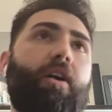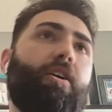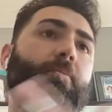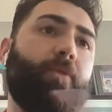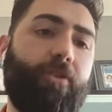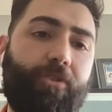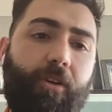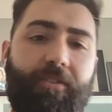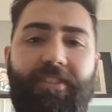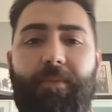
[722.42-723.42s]

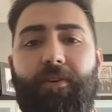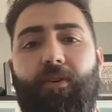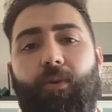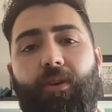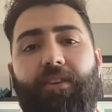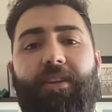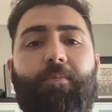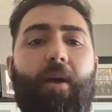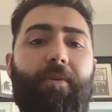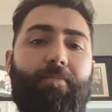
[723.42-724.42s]
commercial, it's a separate course, and
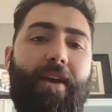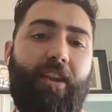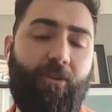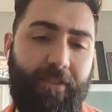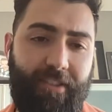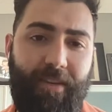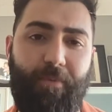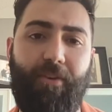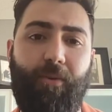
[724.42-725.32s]
property management is a separate